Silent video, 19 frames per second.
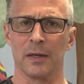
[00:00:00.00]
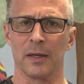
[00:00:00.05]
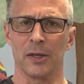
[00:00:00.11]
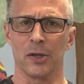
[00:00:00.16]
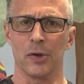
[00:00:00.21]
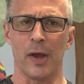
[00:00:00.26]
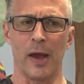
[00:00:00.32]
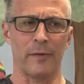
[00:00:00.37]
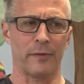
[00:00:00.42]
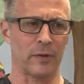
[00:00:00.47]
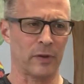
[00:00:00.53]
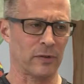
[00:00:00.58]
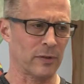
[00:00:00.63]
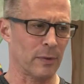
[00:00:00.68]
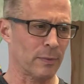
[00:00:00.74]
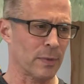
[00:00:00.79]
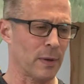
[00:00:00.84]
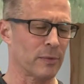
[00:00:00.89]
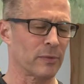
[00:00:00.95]
You have to
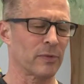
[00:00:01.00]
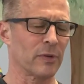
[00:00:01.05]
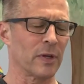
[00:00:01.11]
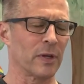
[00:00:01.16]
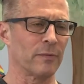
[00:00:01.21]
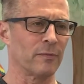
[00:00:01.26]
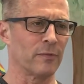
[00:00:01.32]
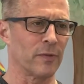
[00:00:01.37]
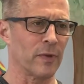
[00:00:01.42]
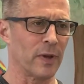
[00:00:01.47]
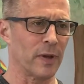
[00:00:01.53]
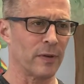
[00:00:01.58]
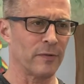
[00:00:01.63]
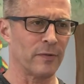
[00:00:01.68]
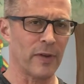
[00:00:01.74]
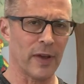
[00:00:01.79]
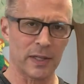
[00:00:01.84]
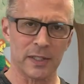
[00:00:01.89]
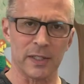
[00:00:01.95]
sometimes
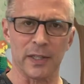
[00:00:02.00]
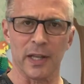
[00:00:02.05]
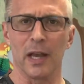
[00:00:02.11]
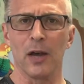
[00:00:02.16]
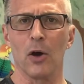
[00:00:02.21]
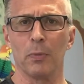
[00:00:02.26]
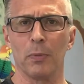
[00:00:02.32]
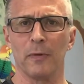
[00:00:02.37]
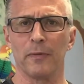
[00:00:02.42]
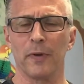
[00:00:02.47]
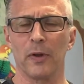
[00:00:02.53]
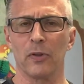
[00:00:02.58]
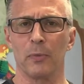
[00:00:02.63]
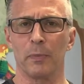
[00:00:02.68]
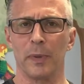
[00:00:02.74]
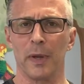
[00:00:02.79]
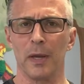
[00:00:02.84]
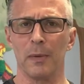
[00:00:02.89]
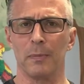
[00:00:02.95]
invest the help of other
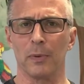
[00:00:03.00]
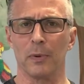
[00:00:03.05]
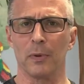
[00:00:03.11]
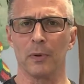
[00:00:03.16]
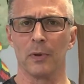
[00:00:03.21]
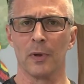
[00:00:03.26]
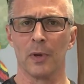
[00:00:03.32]
people.